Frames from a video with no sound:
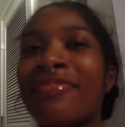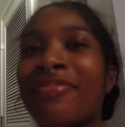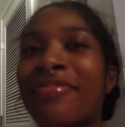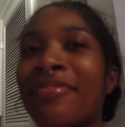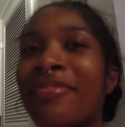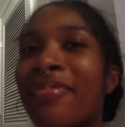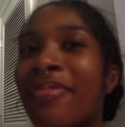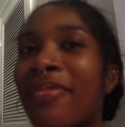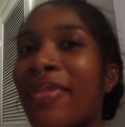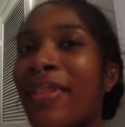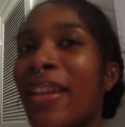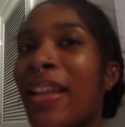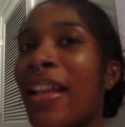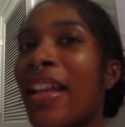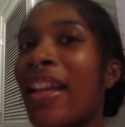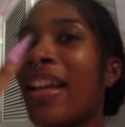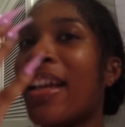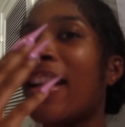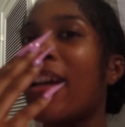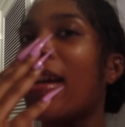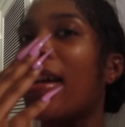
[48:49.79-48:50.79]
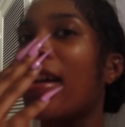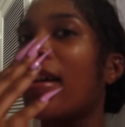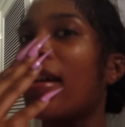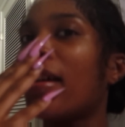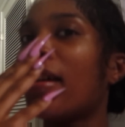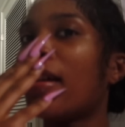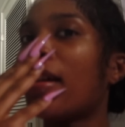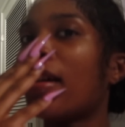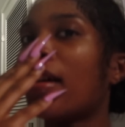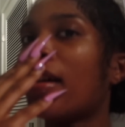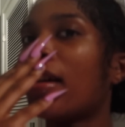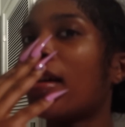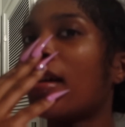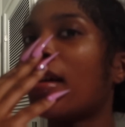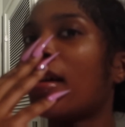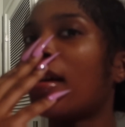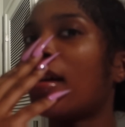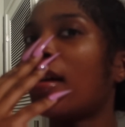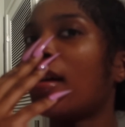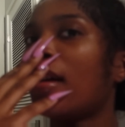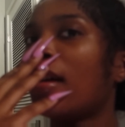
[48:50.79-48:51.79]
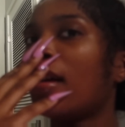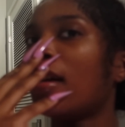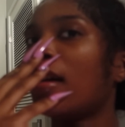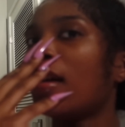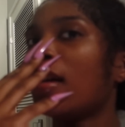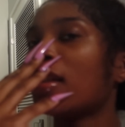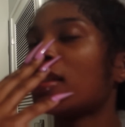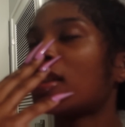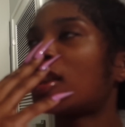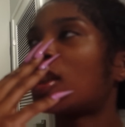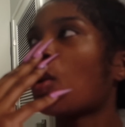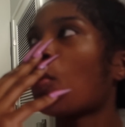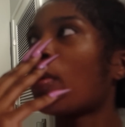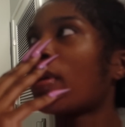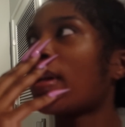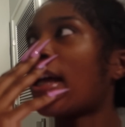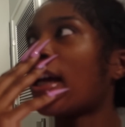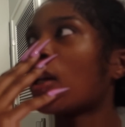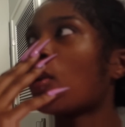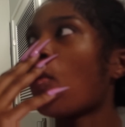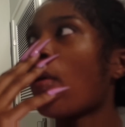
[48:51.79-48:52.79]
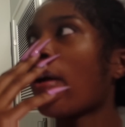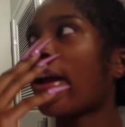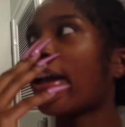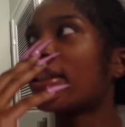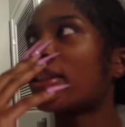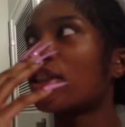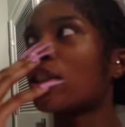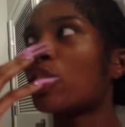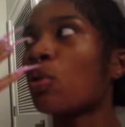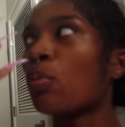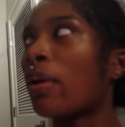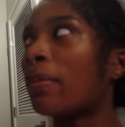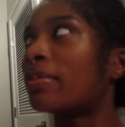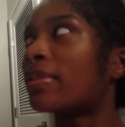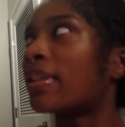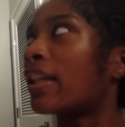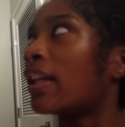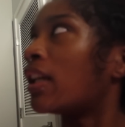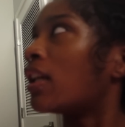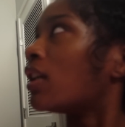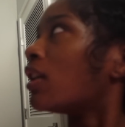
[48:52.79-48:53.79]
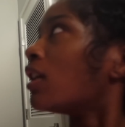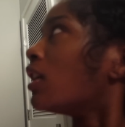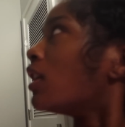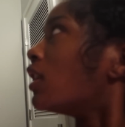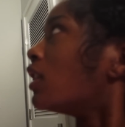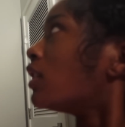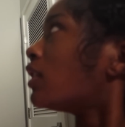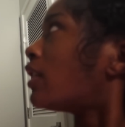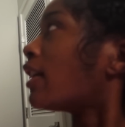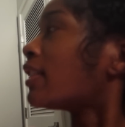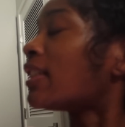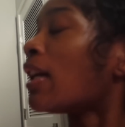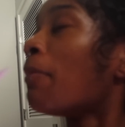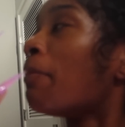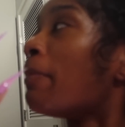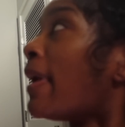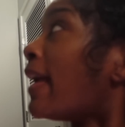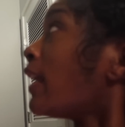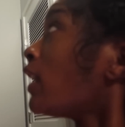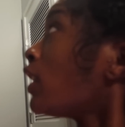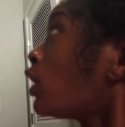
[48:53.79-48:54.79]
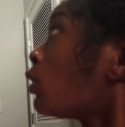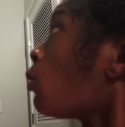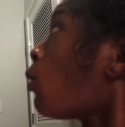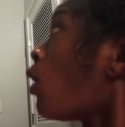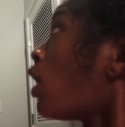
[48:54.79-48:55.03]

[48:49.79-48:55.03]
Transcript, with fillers: what I want? How do I know what you offer? So we're not going because there's no website. There's a menu there